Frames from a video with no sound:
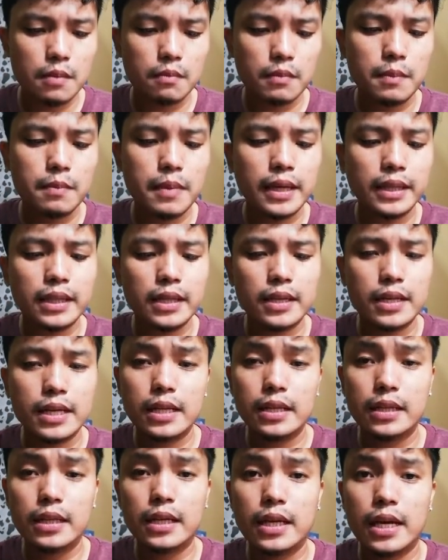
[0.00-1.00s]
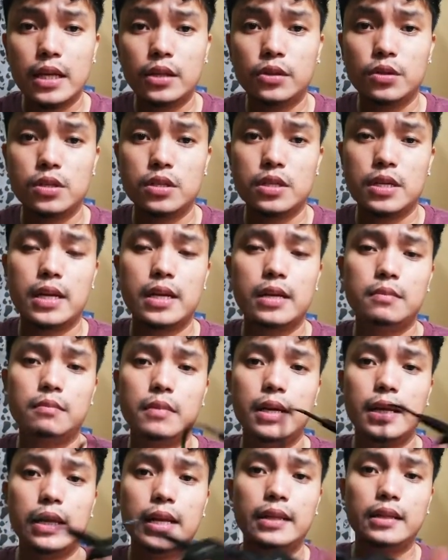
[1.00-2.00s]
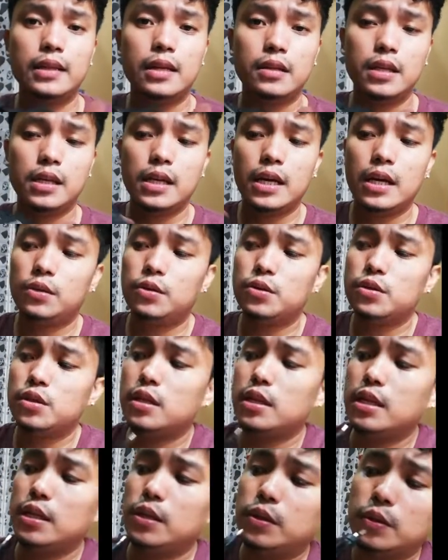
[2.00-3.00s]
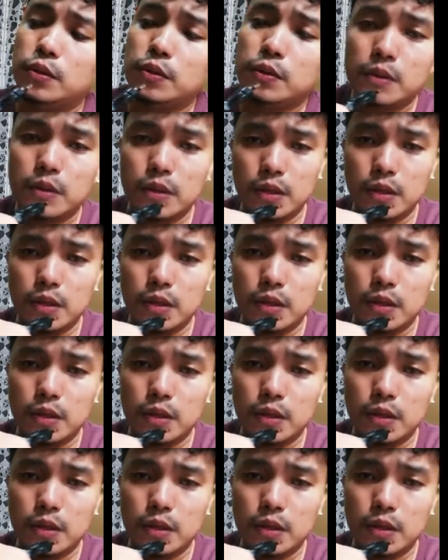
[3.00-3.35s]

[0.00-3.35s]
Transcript: May battery indicator siya. May light indicator siya dito.